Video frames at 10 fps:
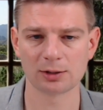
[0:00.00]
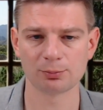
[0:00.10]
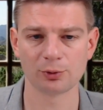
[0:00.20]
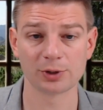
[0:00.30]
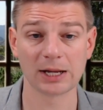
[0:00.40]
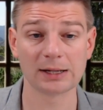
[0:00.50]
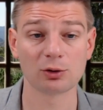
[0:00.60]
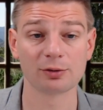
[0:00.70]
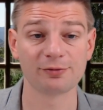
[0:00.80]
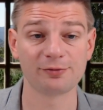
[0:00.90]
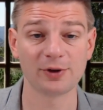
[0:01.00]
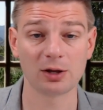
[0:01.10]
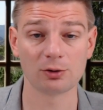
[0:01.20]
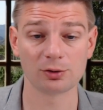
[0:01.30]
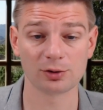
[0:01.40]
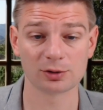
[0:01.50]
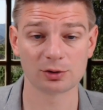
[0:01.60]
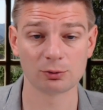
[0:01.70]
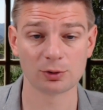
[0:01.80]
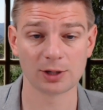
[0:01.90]
endpoint and configure the
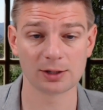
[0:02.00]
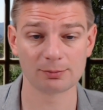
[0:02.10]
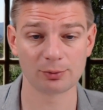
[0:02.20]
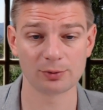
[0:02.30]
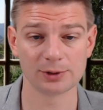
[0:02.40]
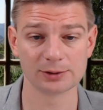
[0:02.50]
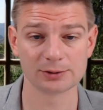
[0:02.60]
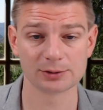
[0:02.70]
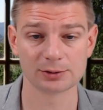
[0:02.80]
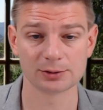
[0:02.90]
token endpoint.